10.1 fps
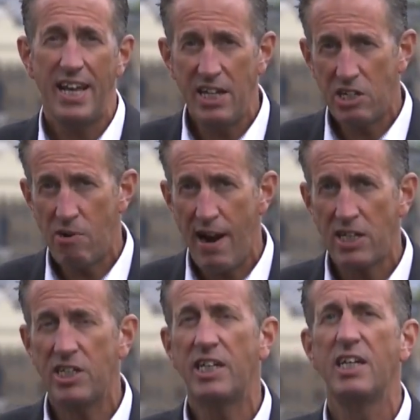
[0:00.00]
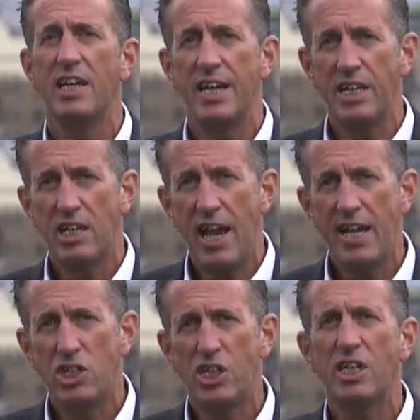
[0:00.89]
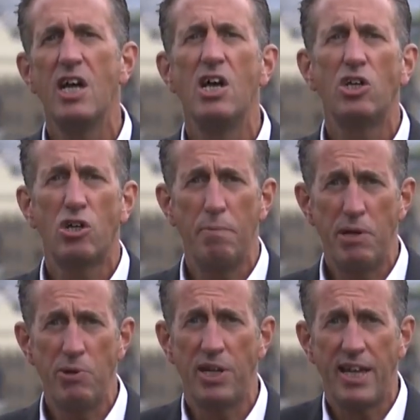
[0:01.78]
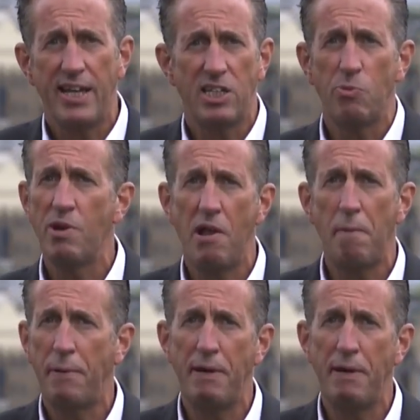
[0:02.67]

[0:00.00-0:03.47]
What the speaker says: interacting, engaging, communicating with other